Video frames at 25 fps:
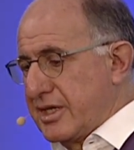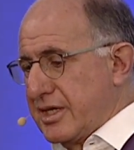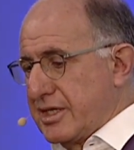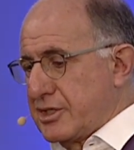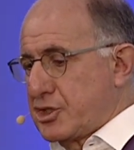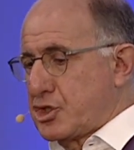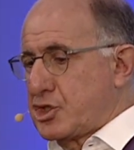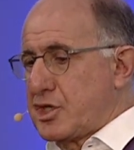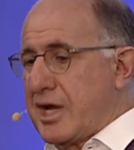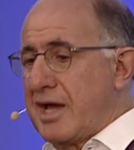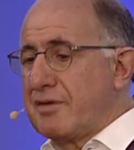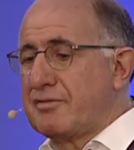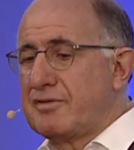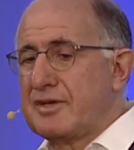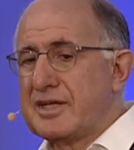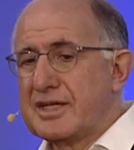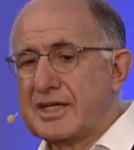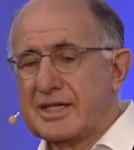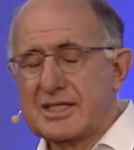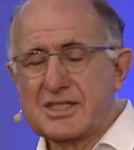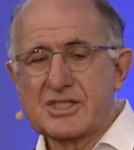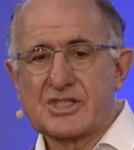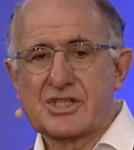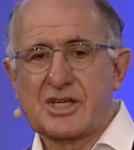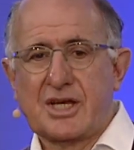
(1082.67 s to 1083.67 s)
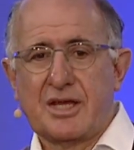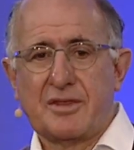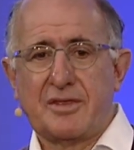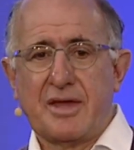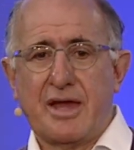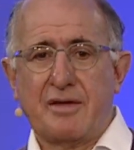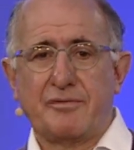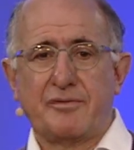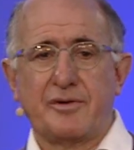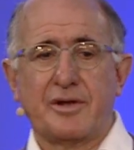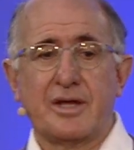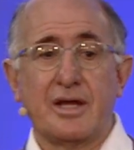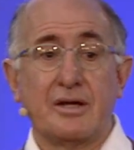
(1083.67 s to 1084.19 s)
traveling in South
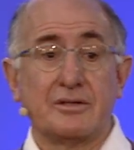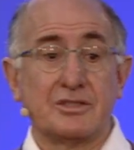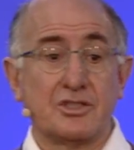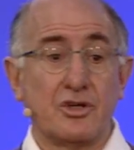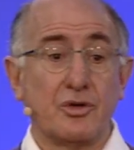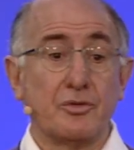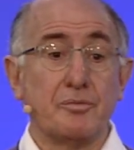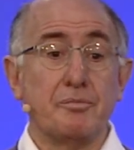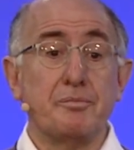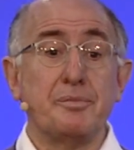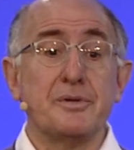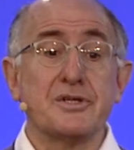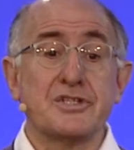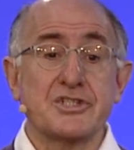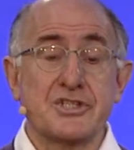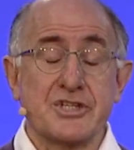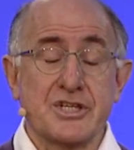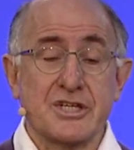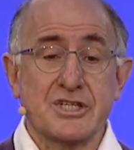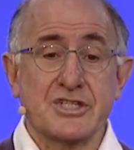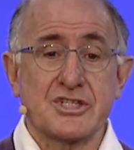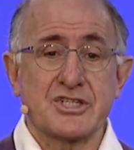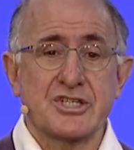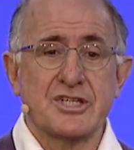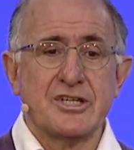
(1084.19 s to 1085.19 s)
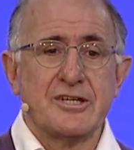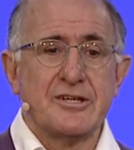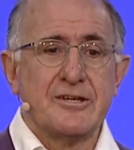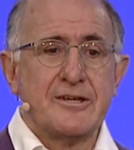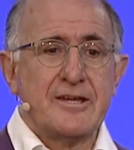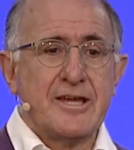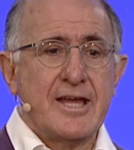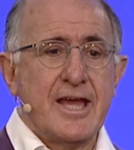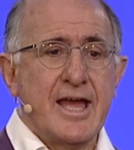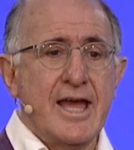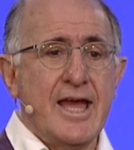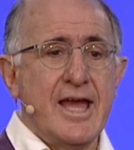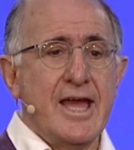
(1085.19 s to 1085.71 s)
Africa, I was on business,
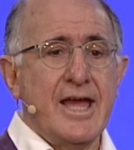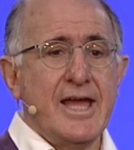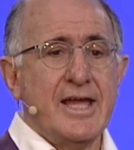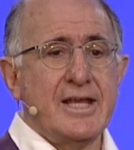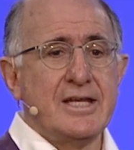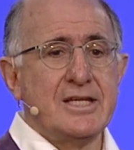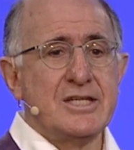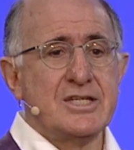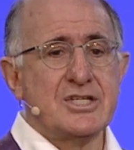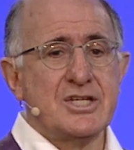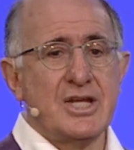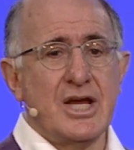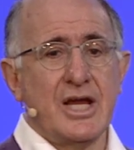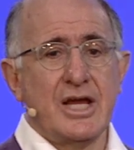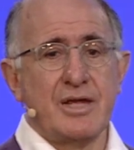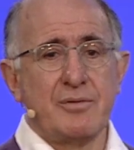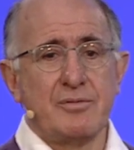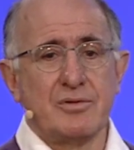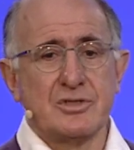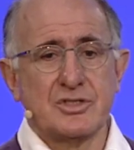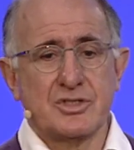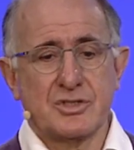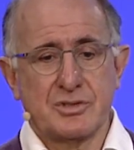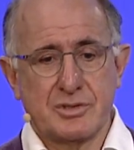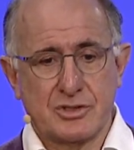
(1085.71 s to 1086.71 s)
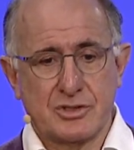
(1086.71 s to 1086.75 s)
and I was